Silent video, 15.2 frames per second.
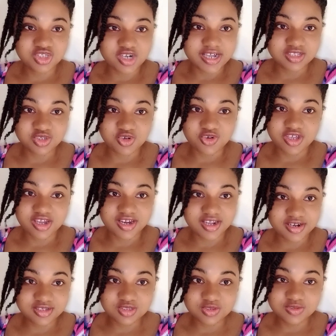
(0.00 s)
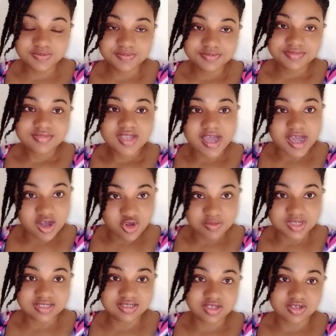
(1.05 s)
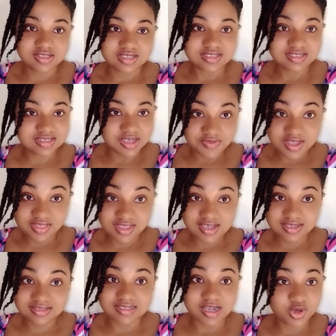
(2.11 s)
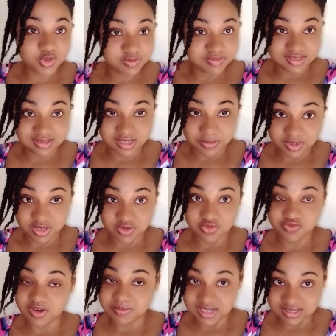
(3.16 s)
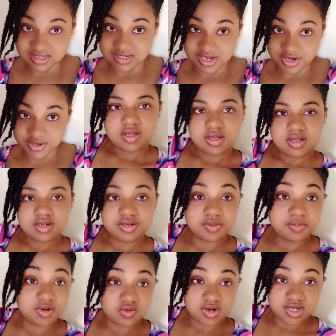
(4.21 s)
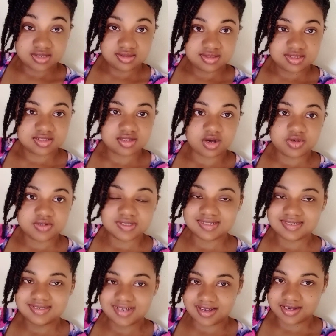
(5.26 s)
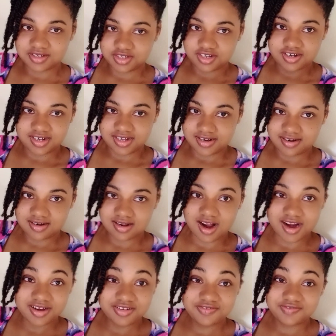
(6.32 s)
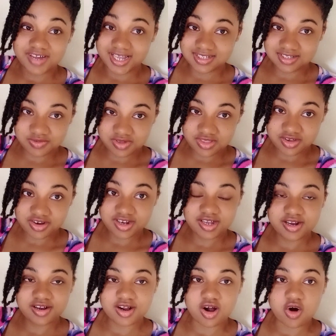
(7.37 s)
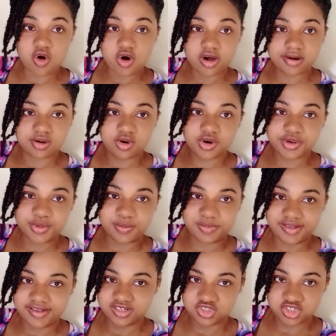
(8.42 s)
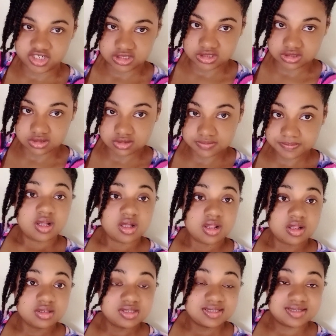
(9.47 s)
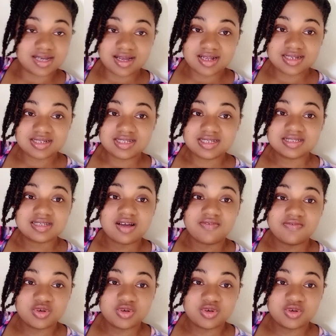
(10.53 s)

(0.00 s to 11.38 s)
anyone can get you locked up for making mistakes, it's your ends. They were there when you didn't know much about your hair and you detangled roughly, skipped wash days,